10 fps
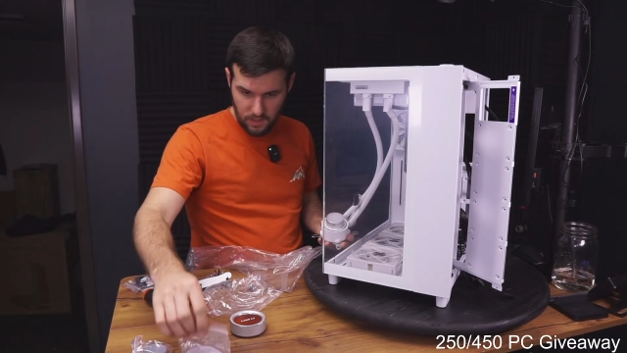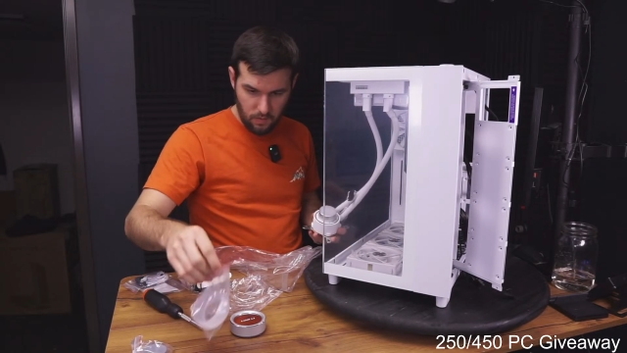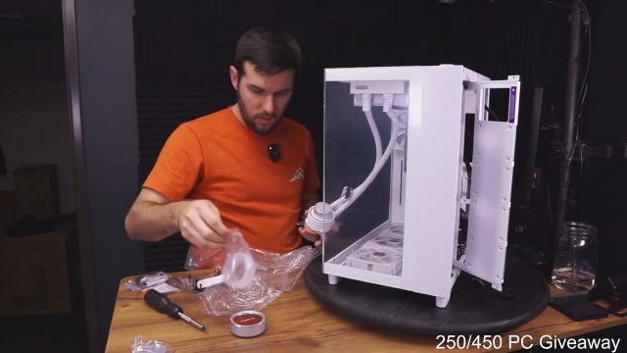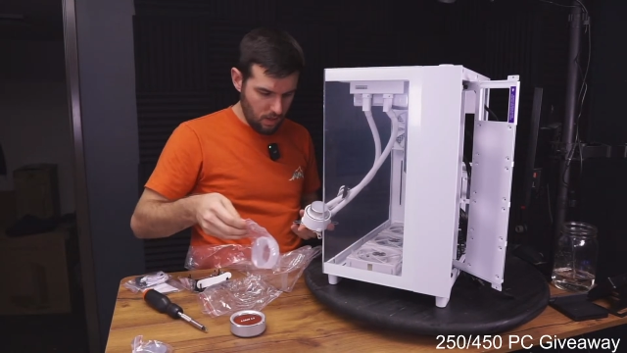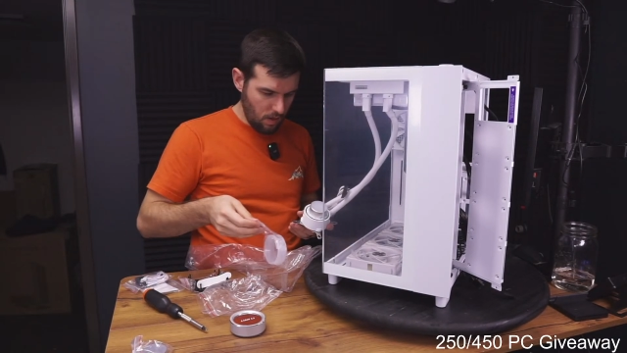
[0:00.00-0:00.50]

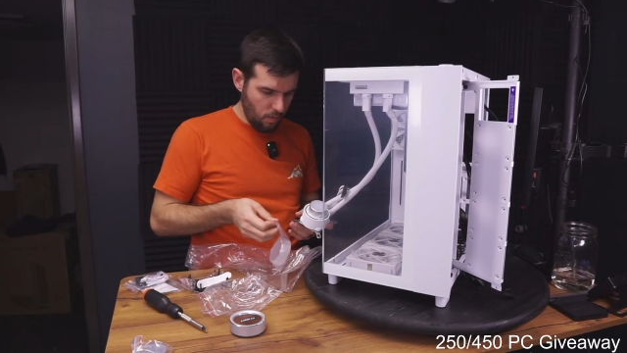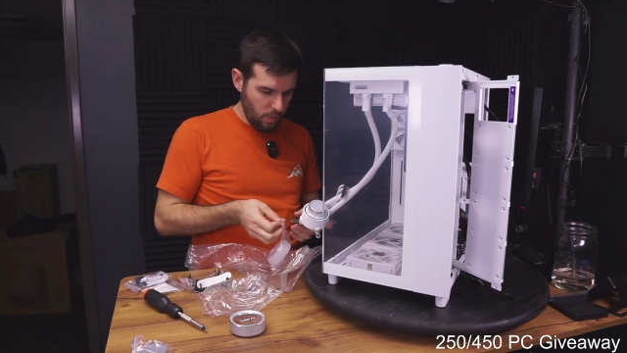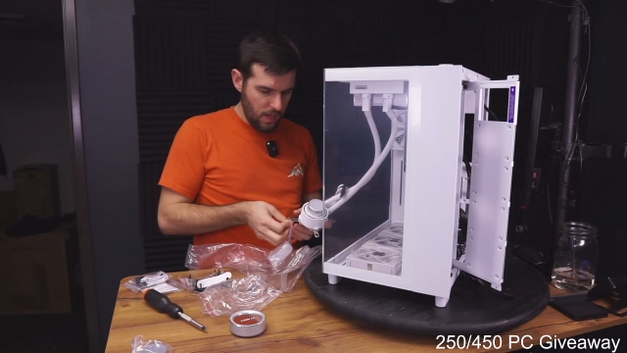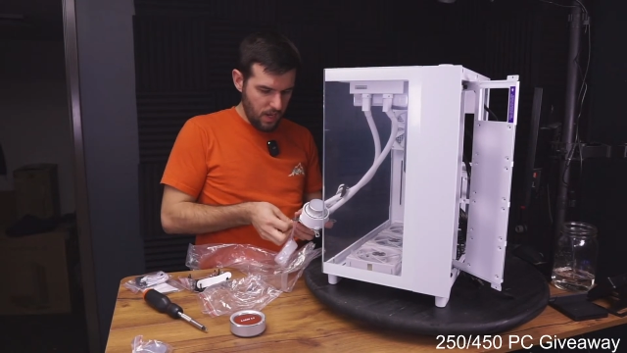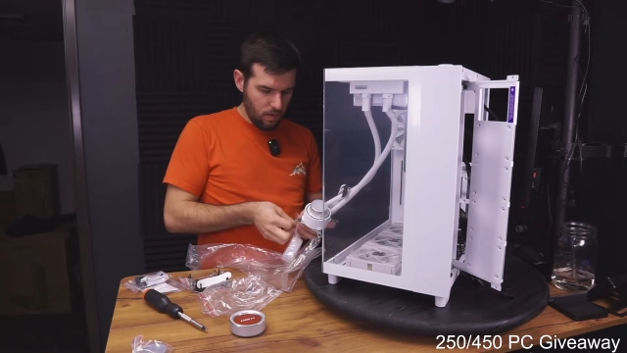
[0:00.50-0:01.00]
with the
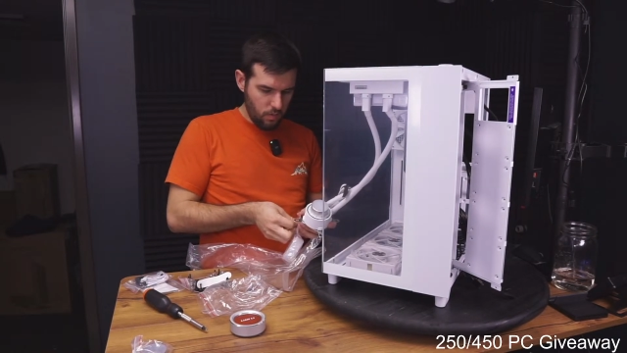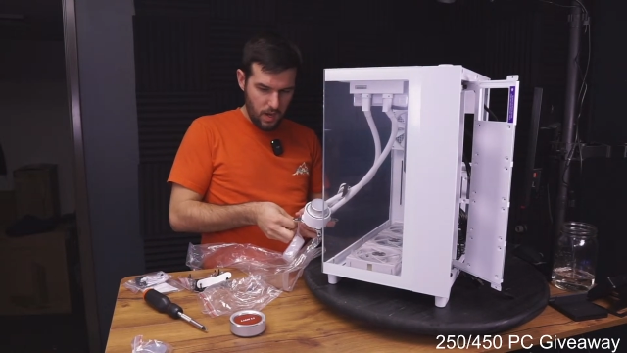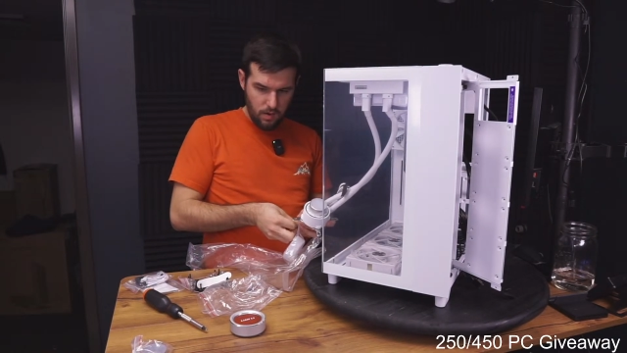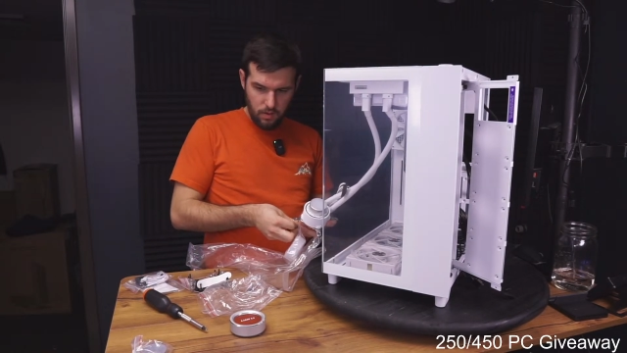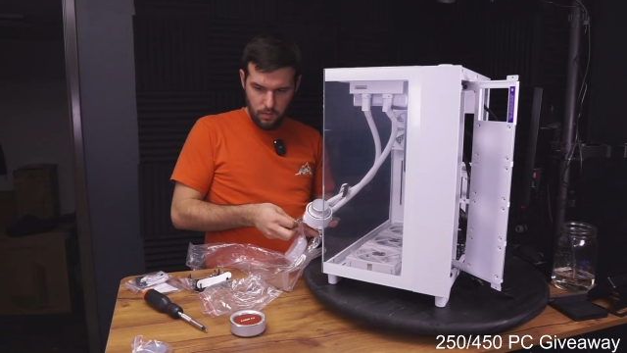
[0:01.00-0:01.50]
opaque
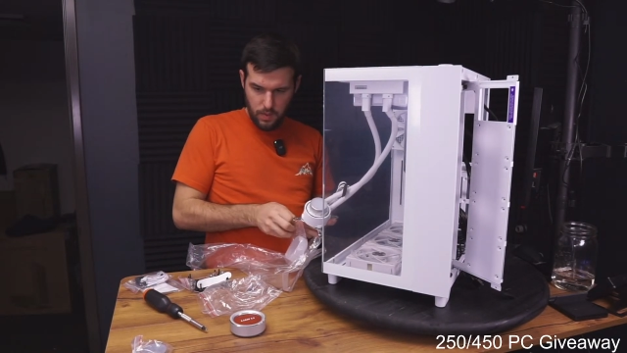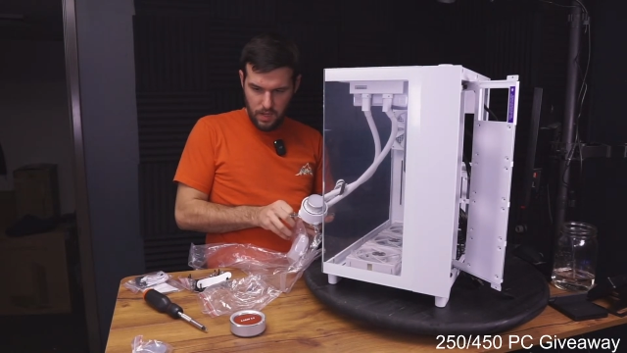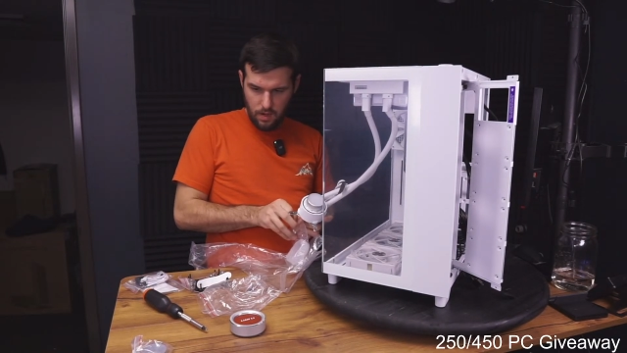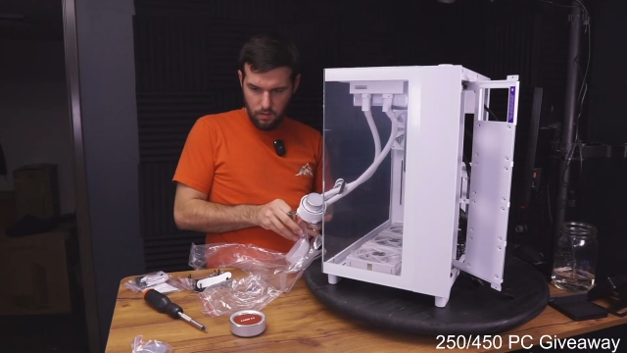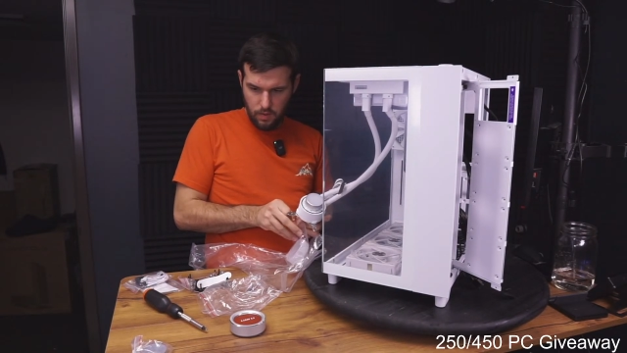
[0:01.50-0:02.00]
round
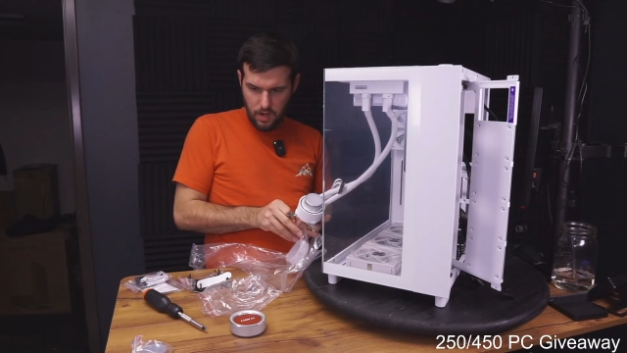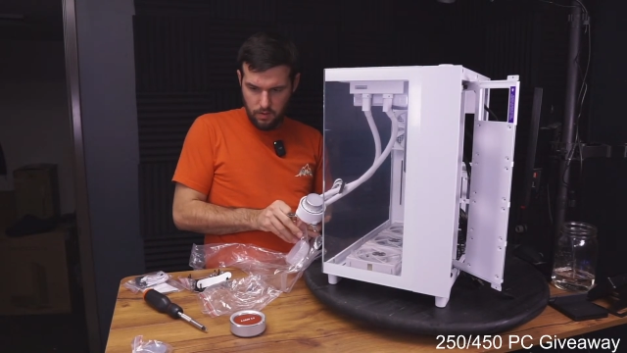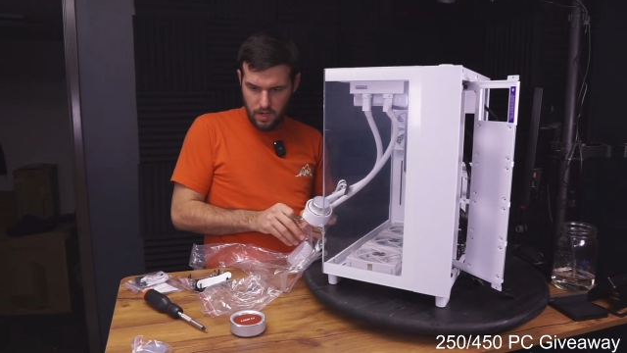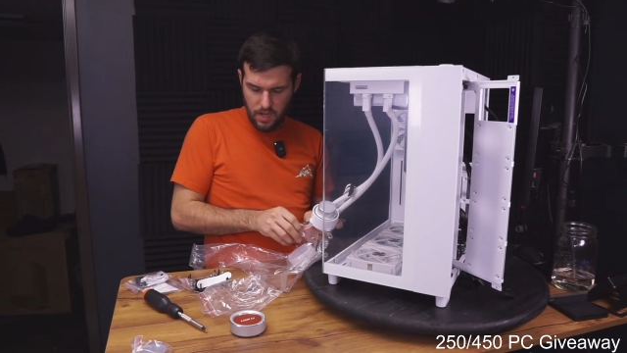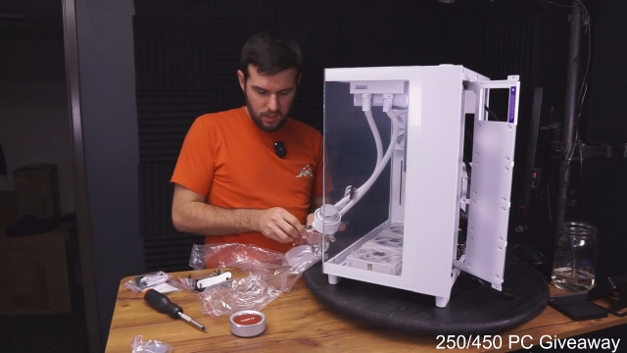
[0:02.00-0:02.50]
bit
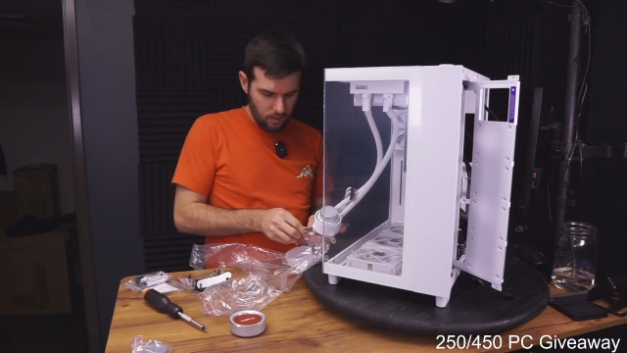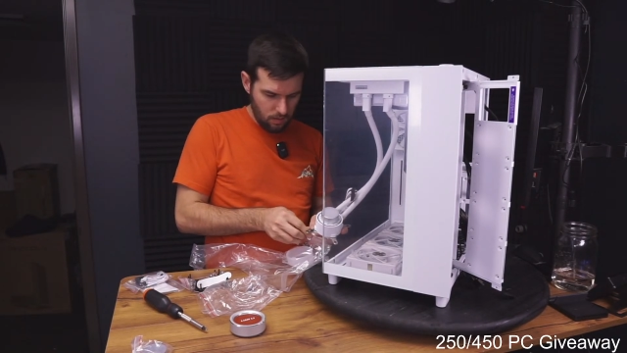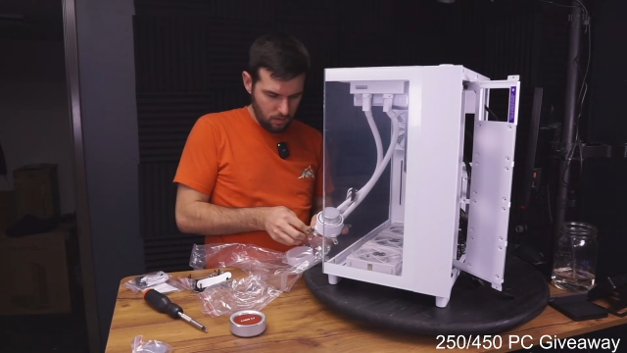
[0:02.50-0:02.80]
around it.